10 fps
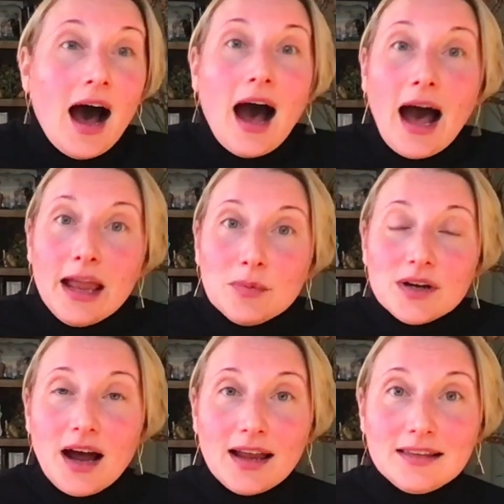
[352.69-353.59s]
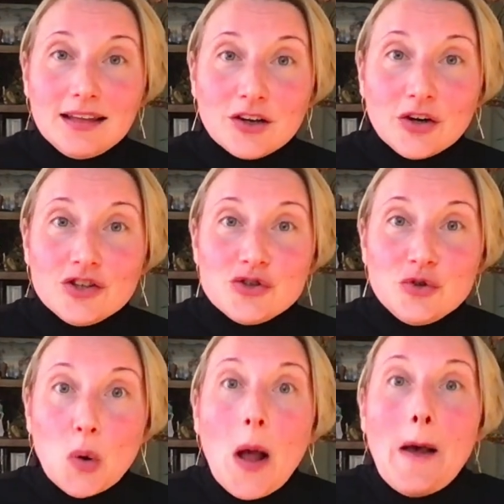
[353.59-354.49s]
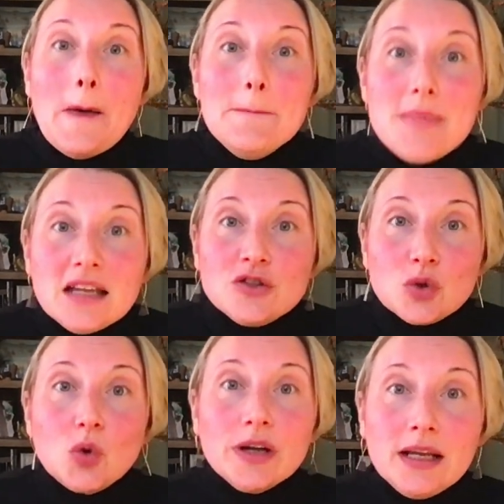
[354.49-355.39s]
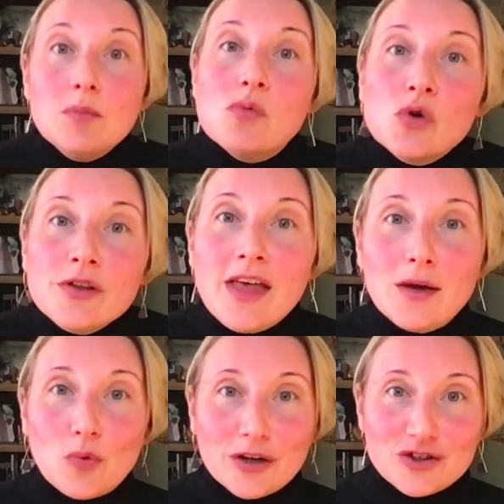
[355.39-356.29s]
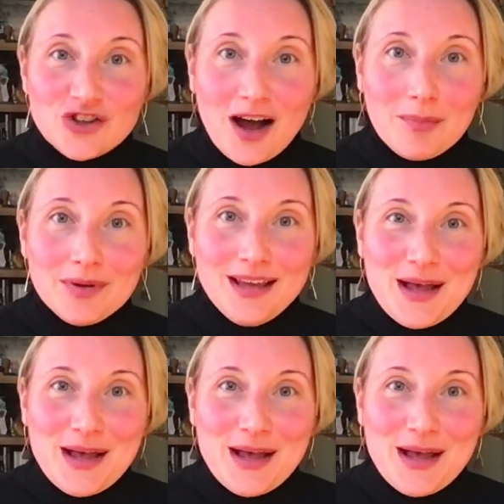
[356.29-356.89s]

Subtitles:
I would highly encourage you to mentor in more than one shop,